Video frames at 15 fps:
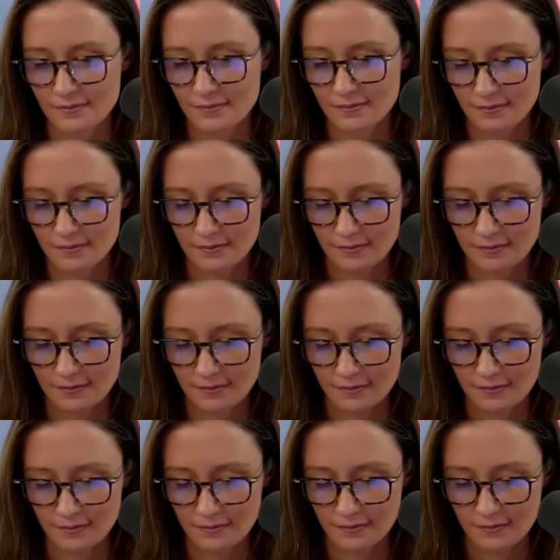
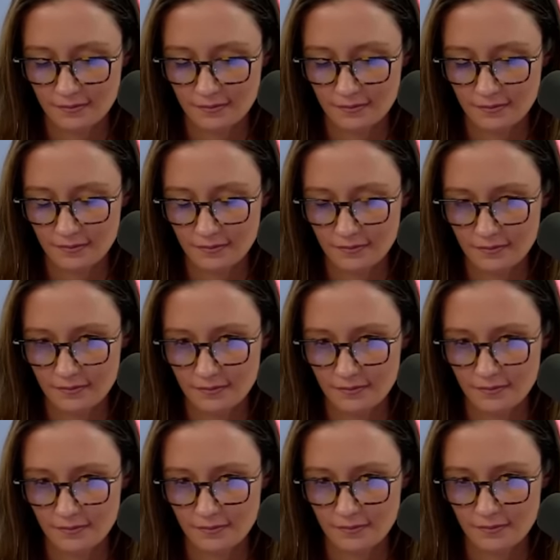
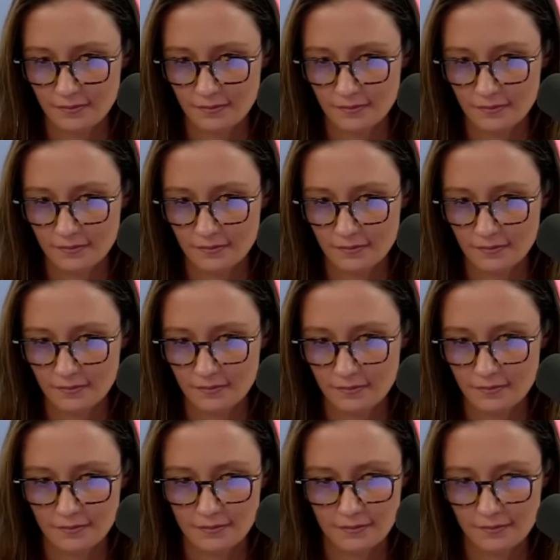
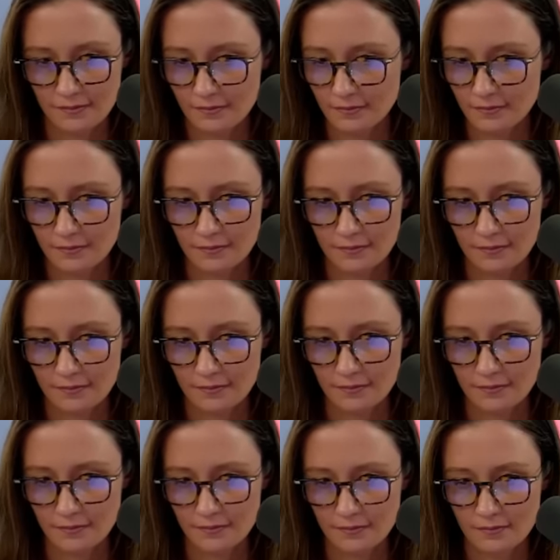
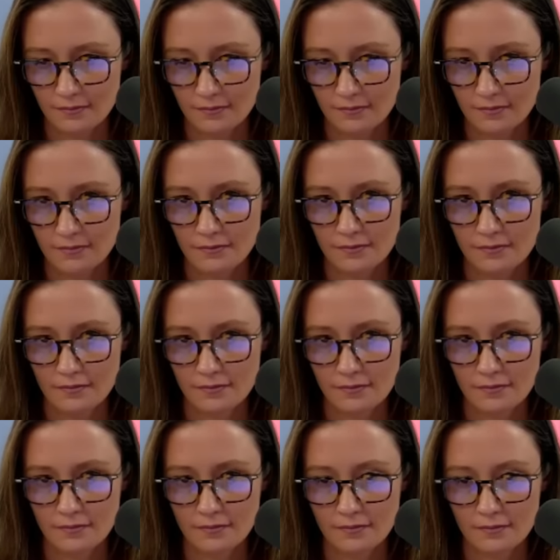
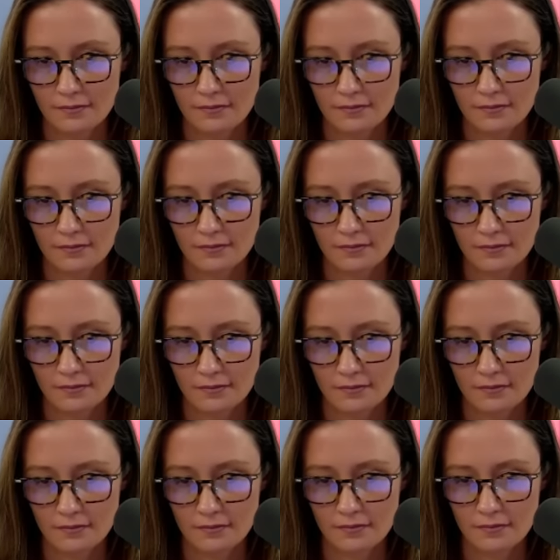
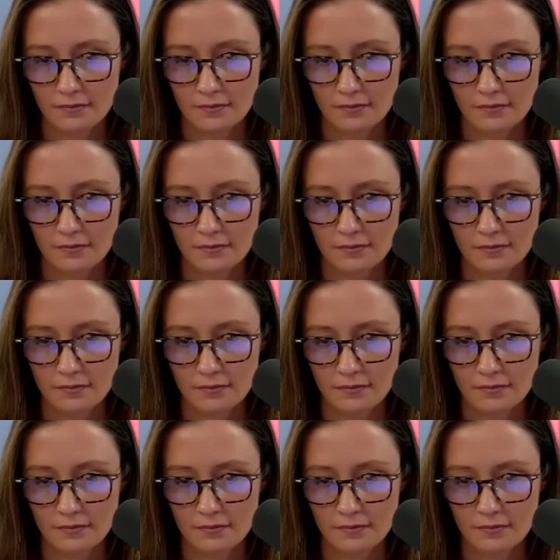The person shown says nothing.